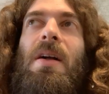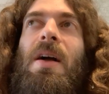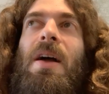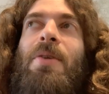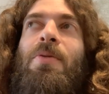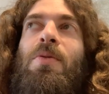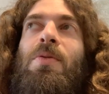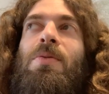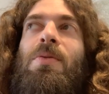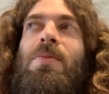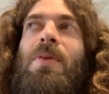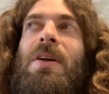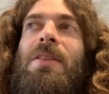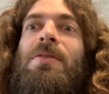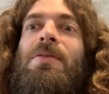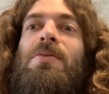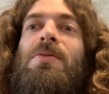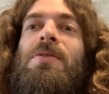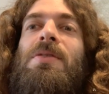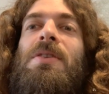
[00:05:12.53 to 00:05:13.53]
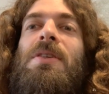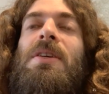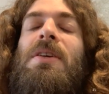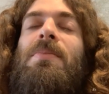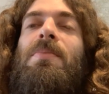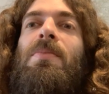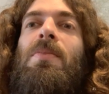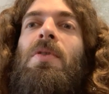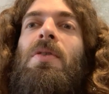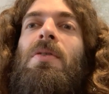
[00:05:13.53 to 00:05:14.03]
I would want to see
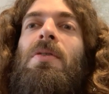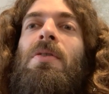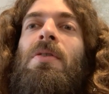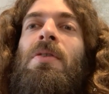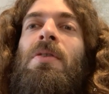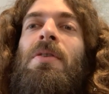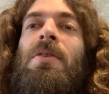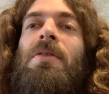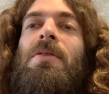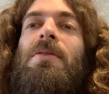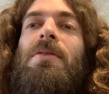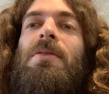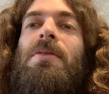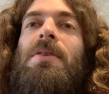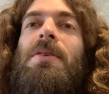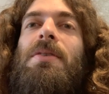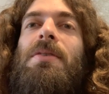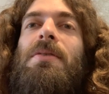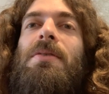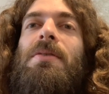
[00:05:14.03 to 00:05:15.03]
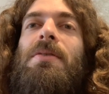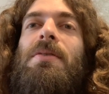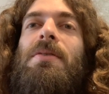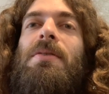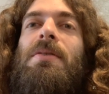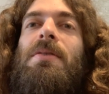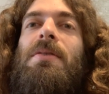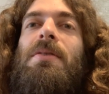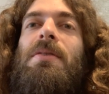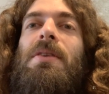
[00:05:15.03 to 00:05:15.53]
more
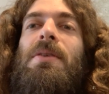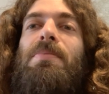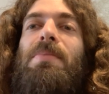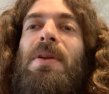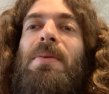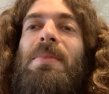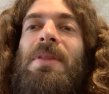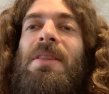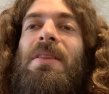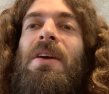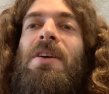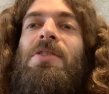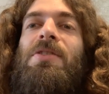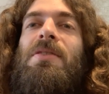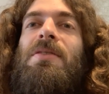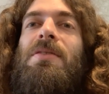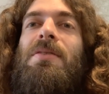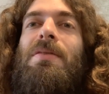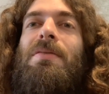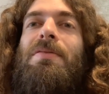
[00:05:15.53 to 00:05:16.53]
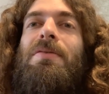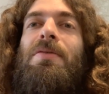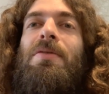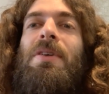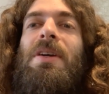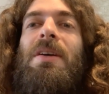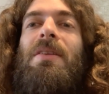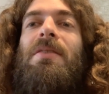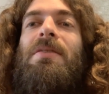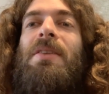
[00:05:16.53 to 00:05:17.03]
implementations of
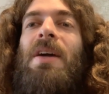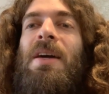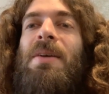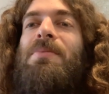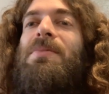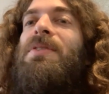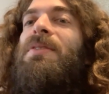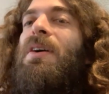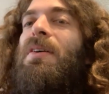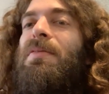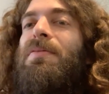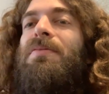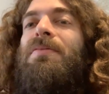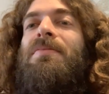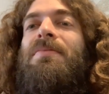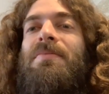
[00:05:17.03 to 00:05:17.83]
real-time stuff.